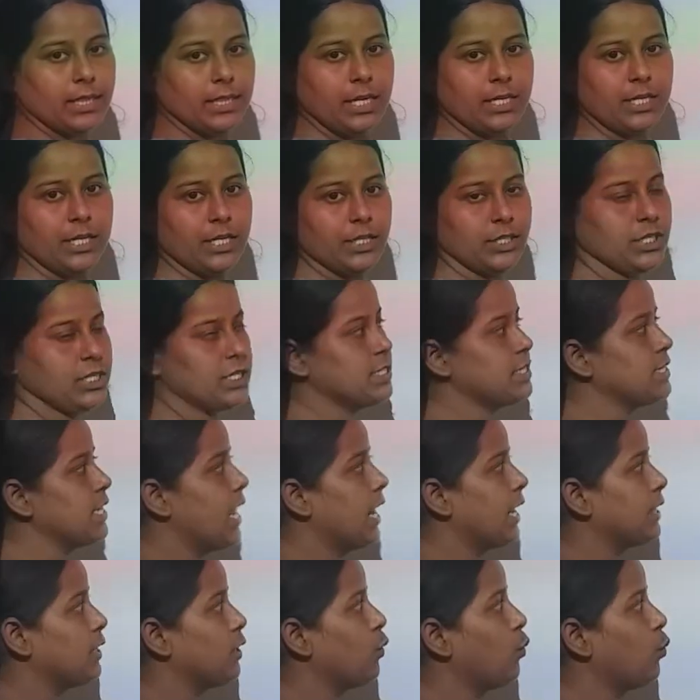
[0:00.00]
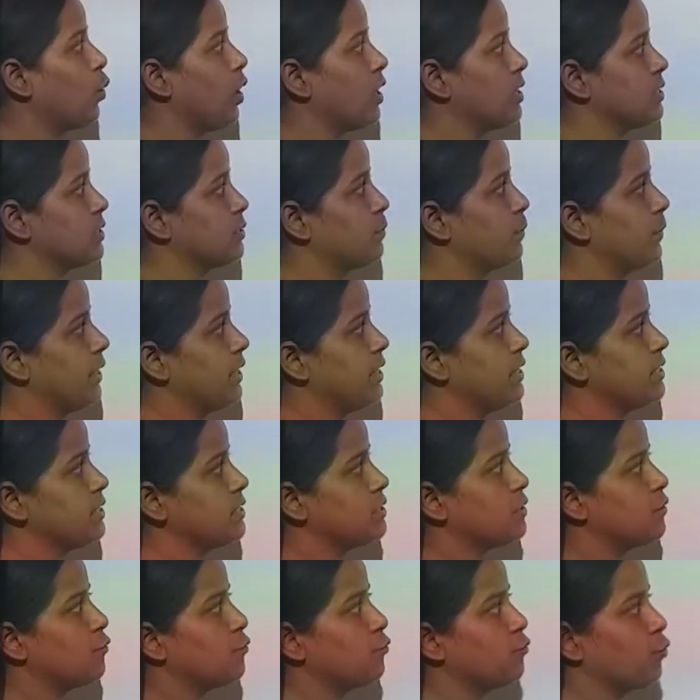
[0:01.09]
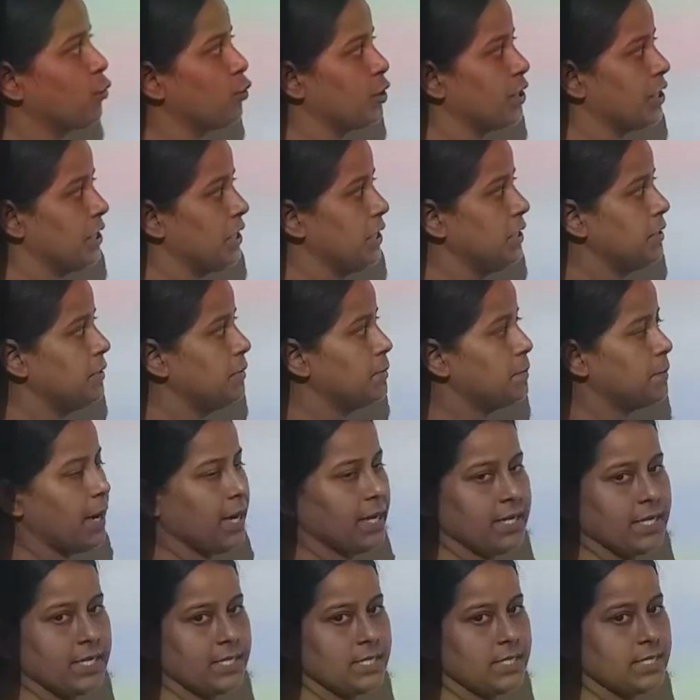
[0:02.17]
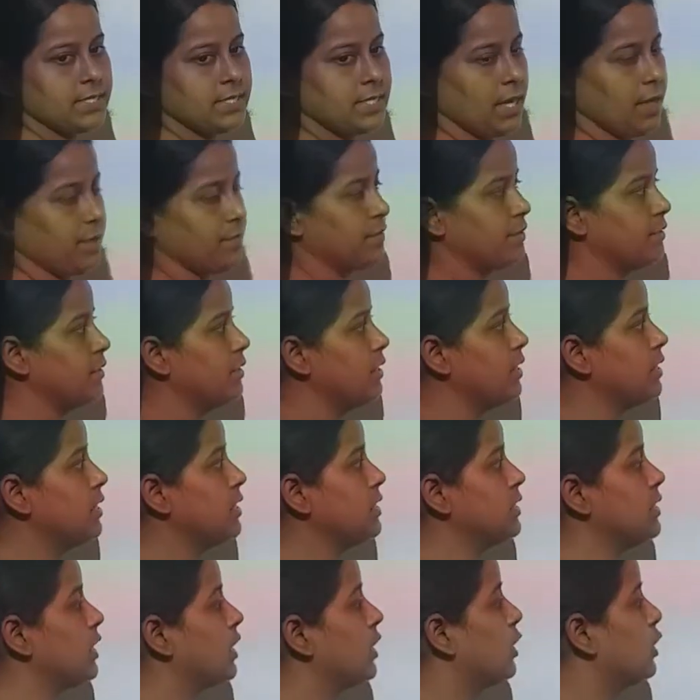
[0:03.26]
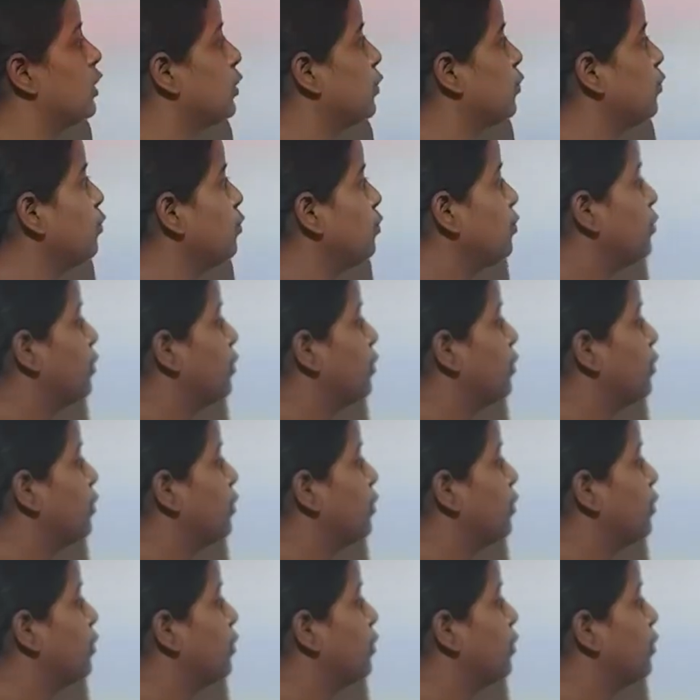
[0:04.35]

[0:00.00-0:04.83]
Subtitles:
the digits at the ones place. 14 minus 7 is equal to